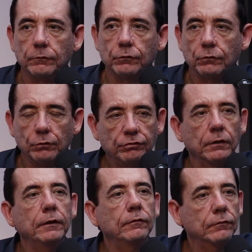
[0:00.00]

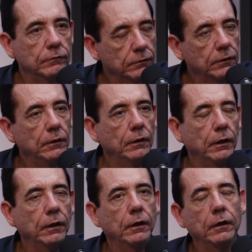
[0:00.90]
socialist
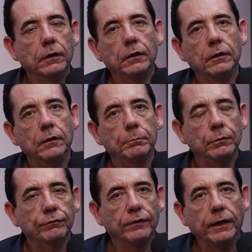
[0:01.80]

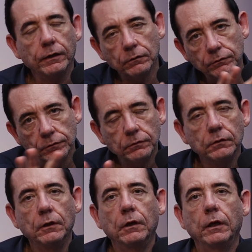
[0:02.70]
profiles,
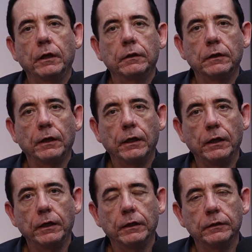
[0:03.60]
and
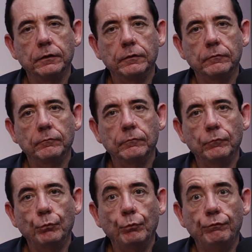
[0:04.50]

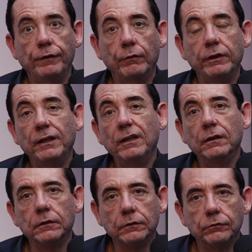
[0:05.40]
very
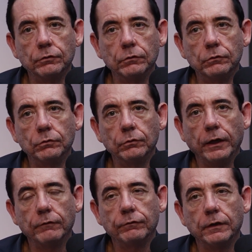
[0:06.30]
eager to
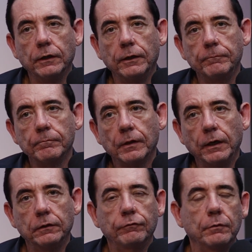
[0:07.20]
have a
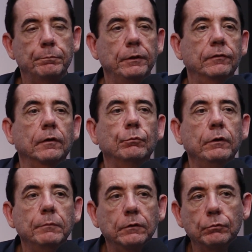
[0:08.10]
kind of a peace
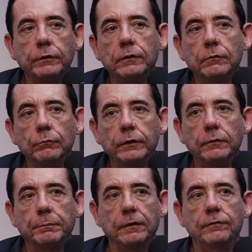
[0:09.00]
agreement with
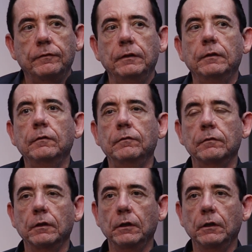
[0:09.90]
the Palestinians,